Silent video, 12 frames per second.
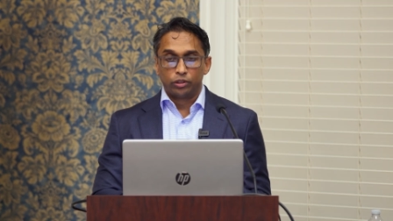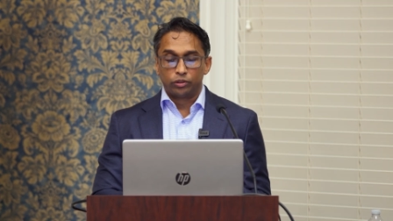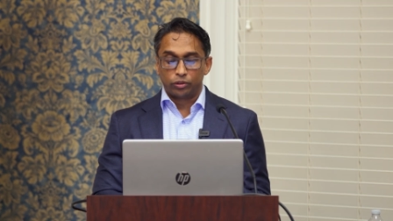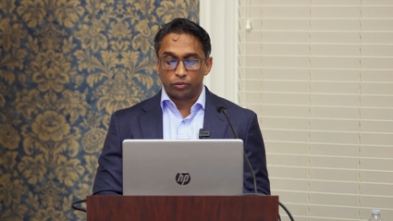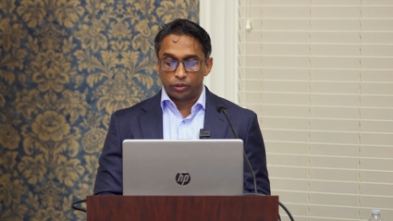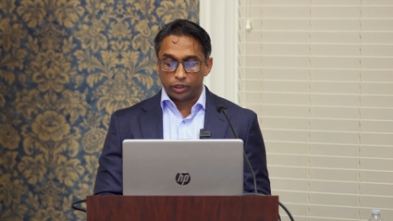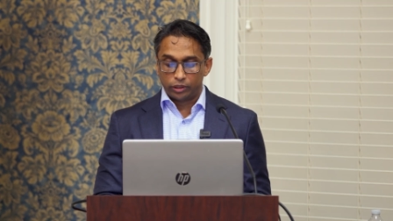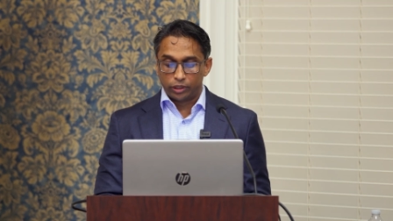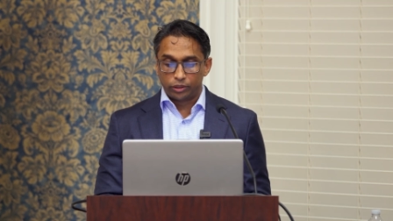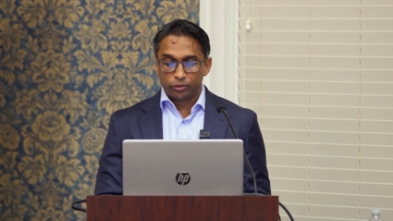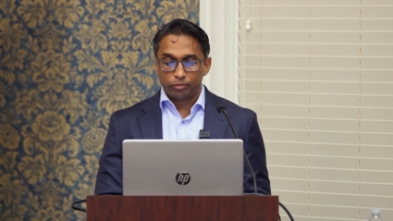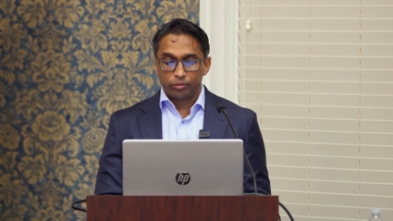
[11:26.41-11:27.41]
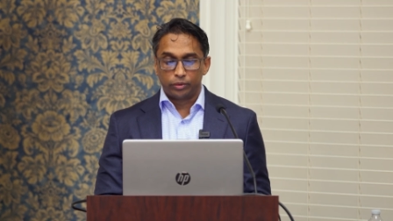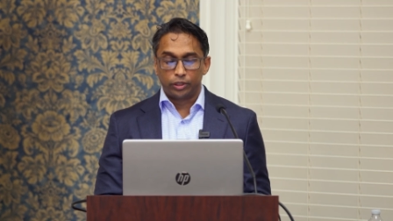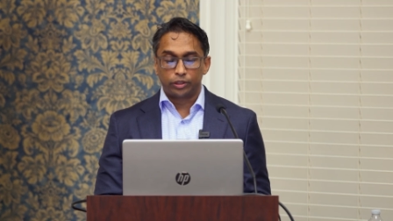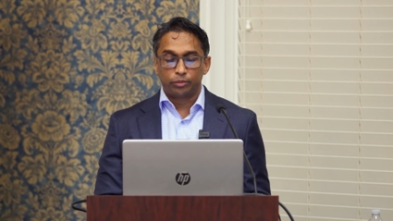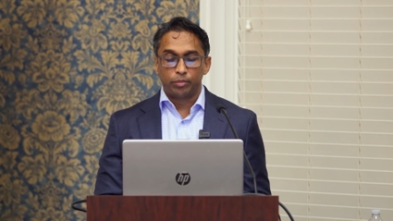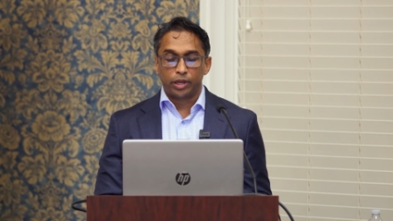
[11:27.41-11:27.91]
So
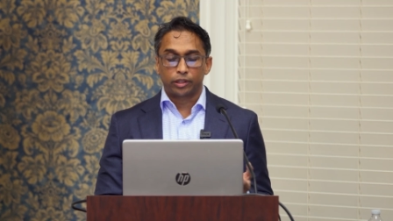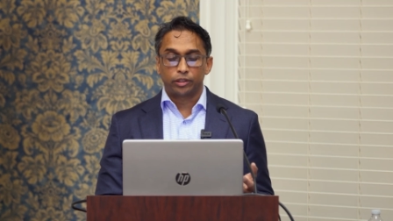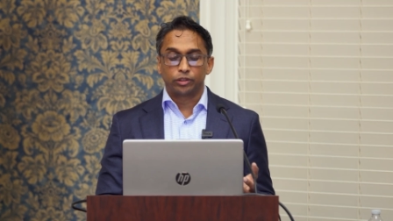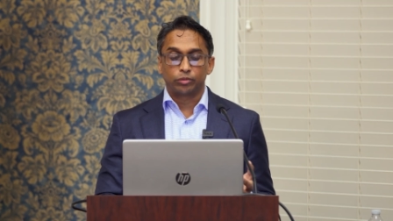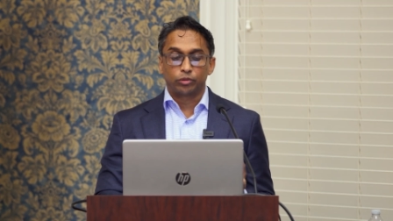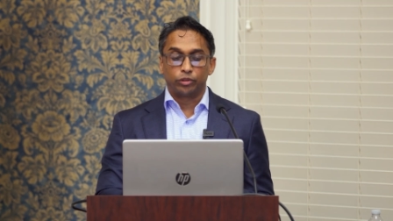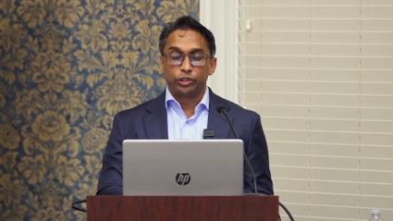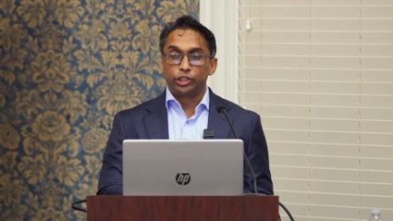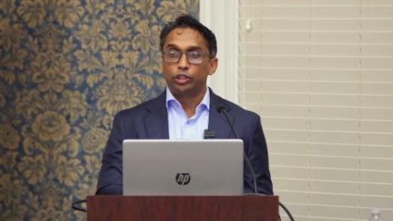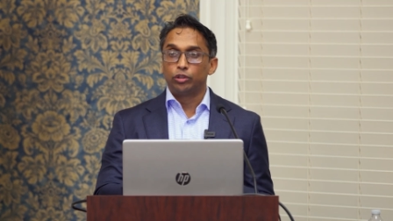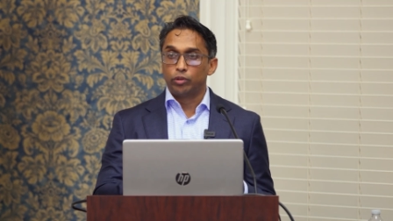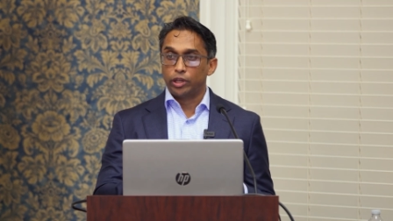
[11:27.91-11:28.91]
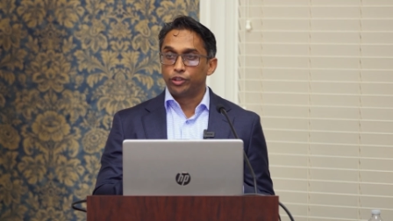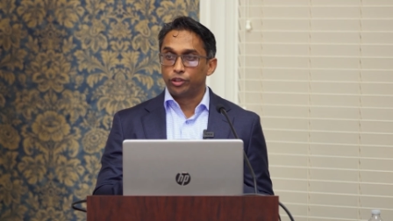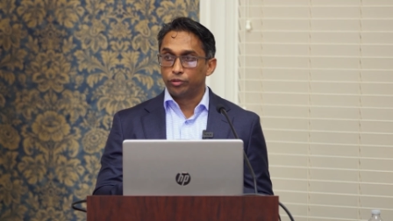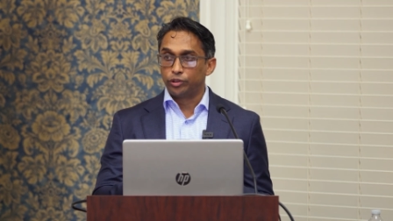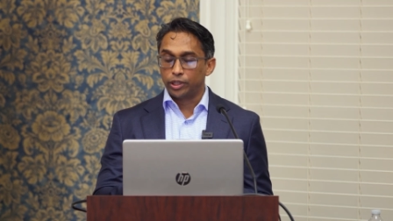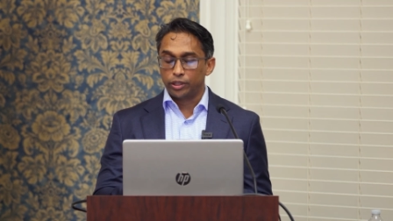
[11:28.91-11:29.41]
this mechanism called
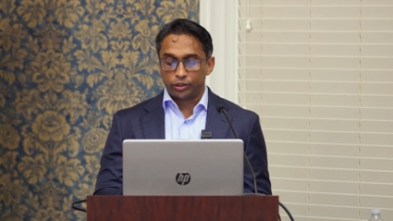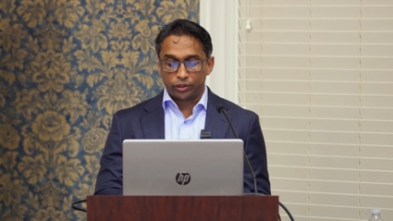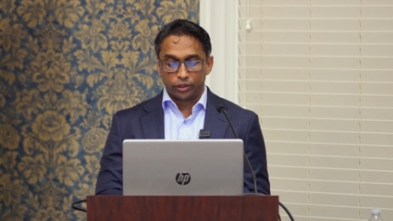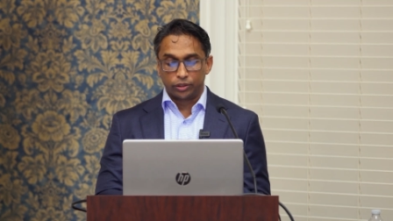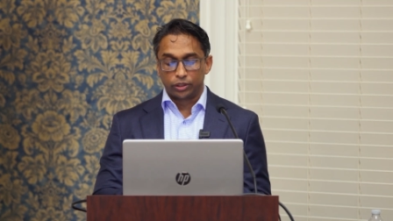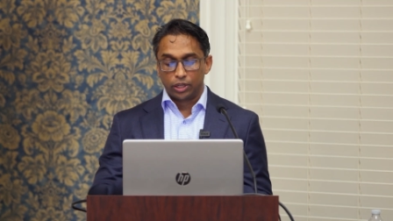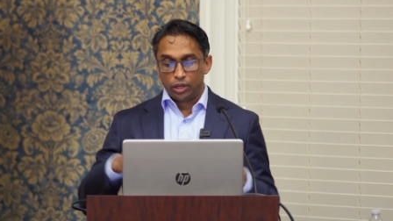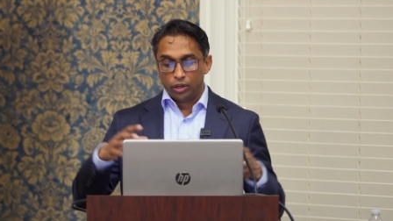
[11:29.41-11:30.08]
neoangiogenesis,